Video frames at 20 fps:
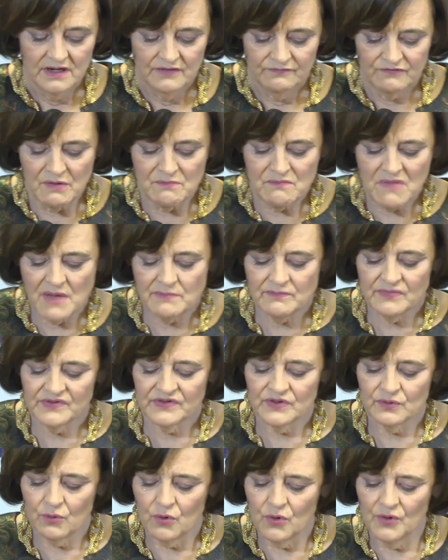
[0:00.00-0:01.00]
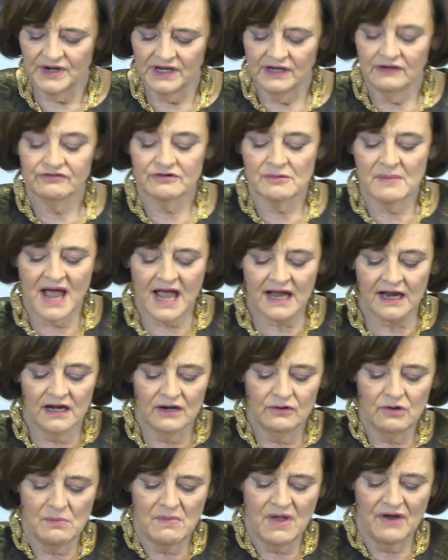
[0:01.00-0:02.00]
Remember the warning from
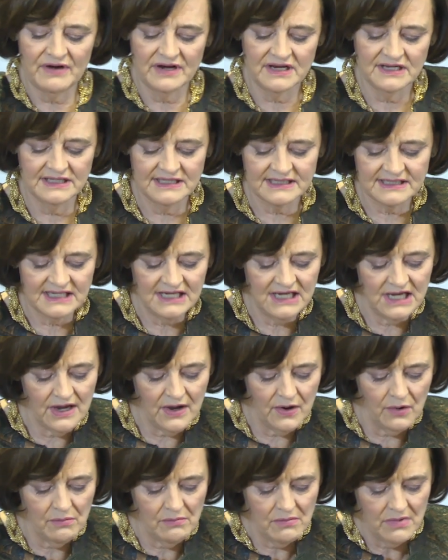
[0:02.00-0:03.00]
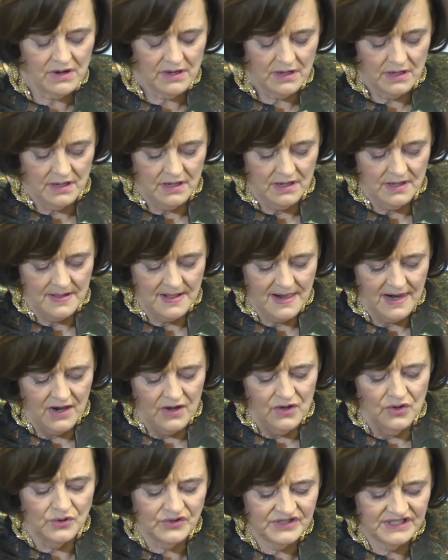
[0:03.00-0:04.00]
Anglo-American CEO,
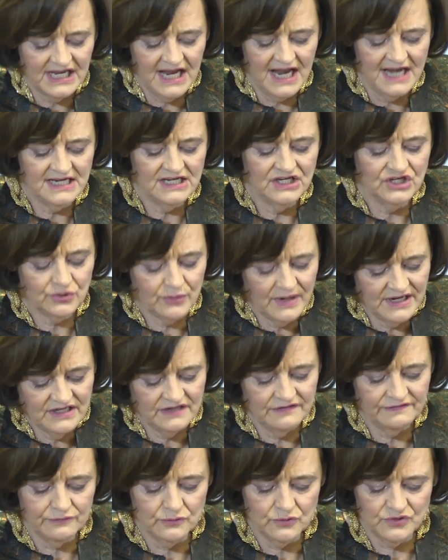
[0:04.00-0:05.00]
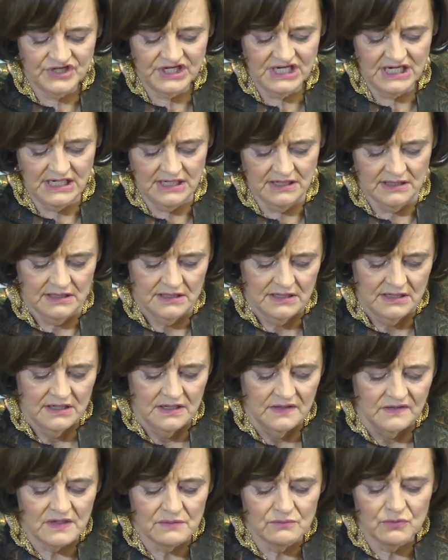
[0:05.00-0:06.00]
who said in 2014
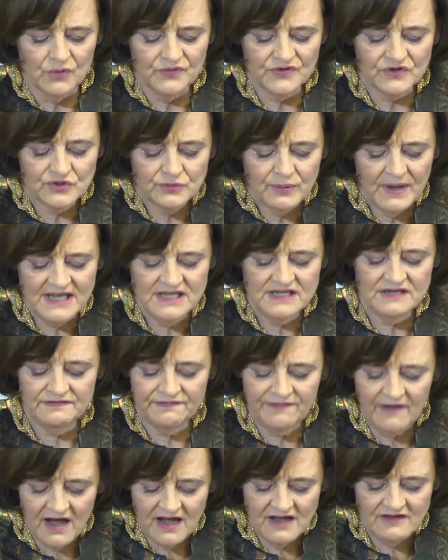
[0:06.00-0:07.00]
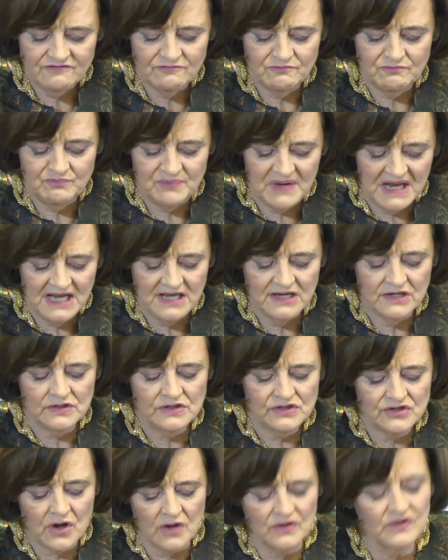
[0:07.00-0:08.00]
that more than $25
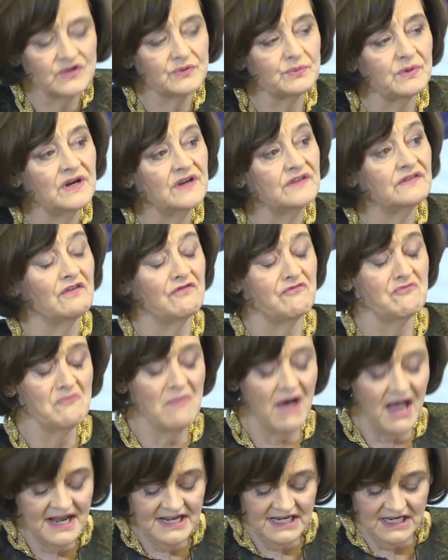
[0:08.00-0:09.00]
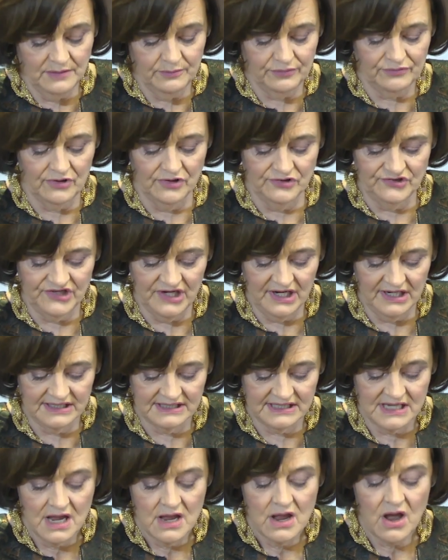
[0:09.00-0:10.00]
billion worth of mining
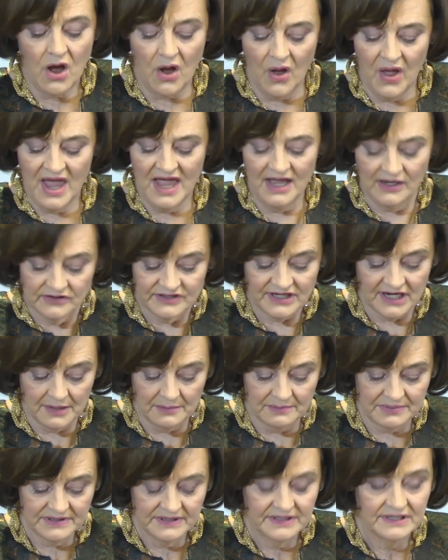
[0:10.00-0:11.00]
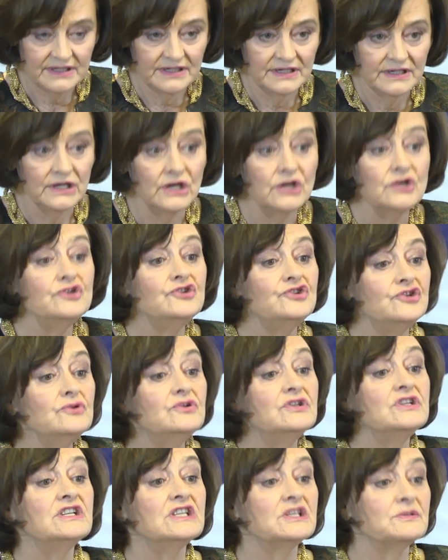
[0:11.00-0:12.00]
projects are held up due
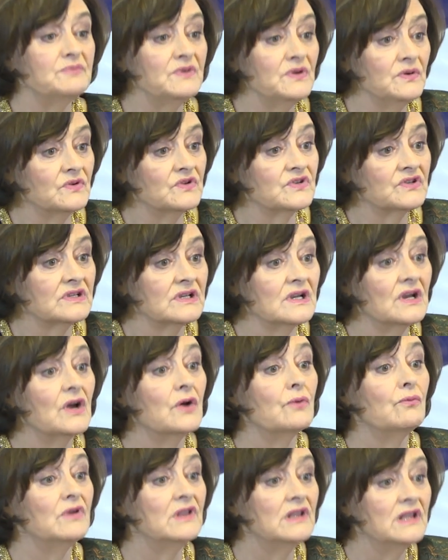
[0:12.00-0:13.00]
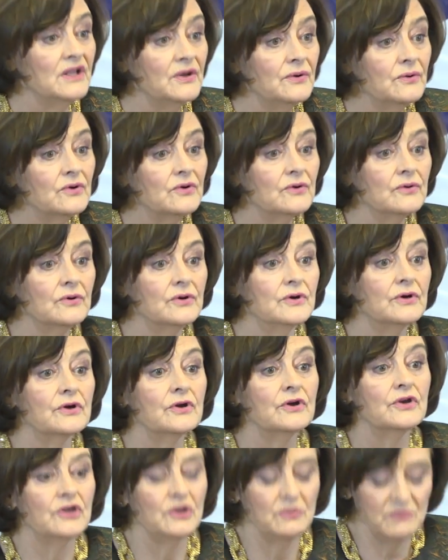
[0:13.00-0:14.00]
to disputes with local
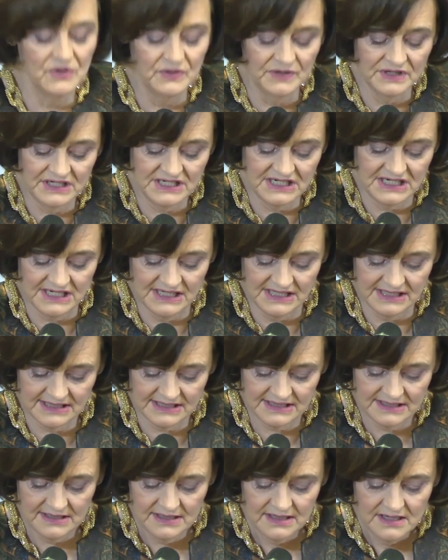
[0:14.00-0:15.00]
communities.